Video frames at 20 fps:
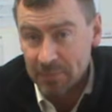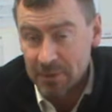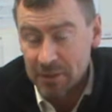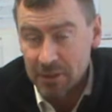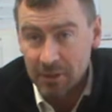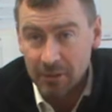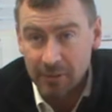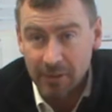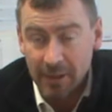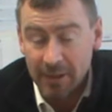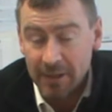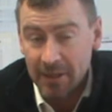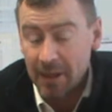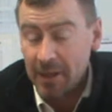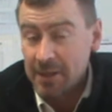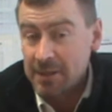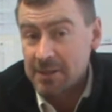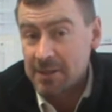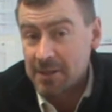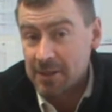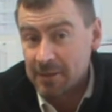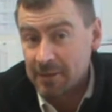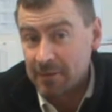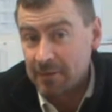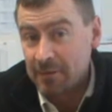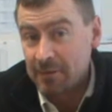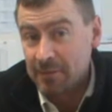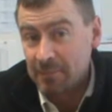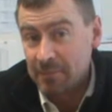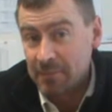So an 8-star
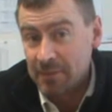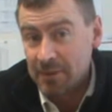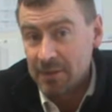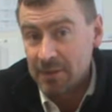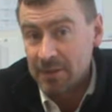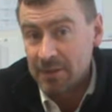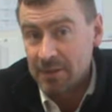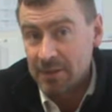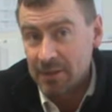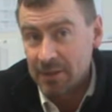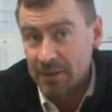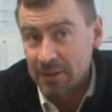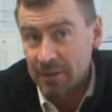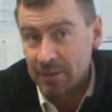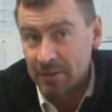home is